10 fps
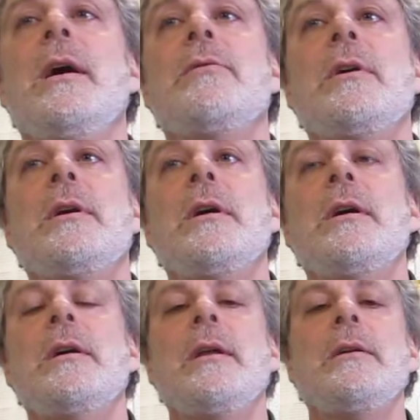Has
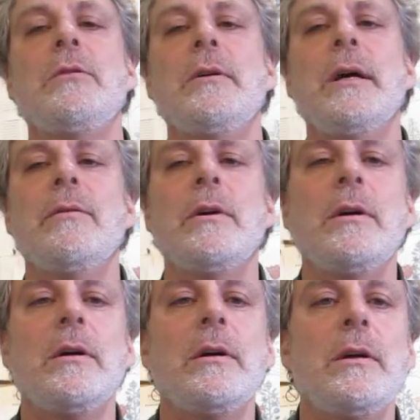they do have
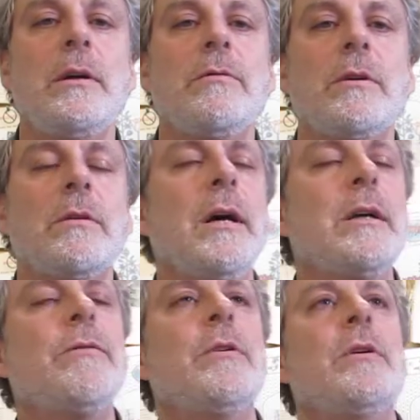a
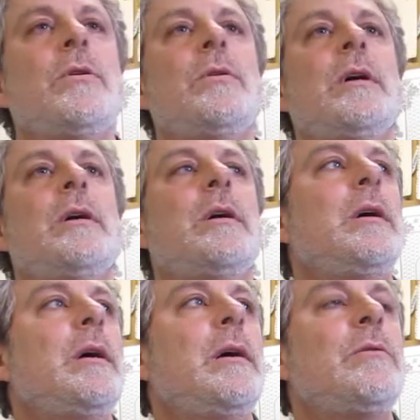photographer who
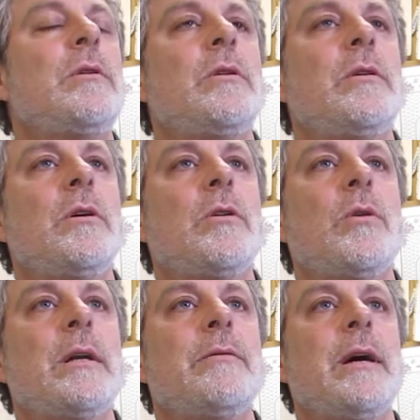has
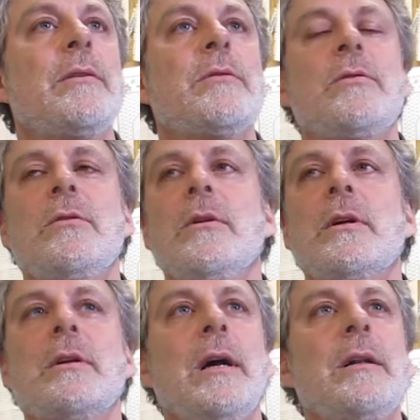quite a vast
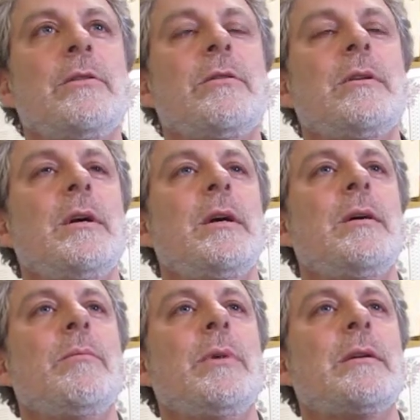historic knowledge,
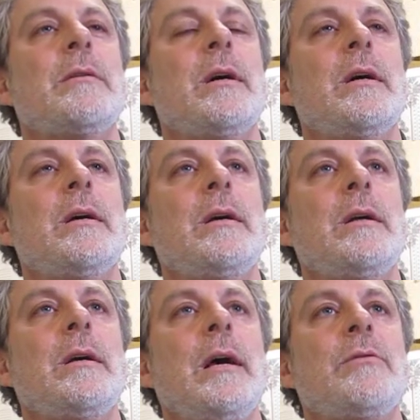but
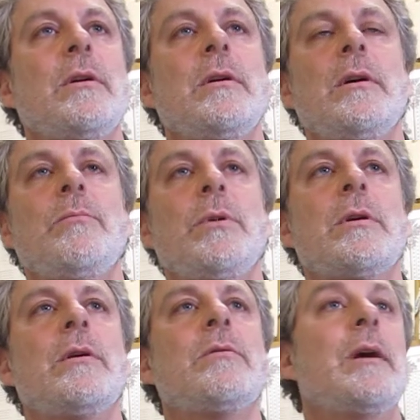doesn't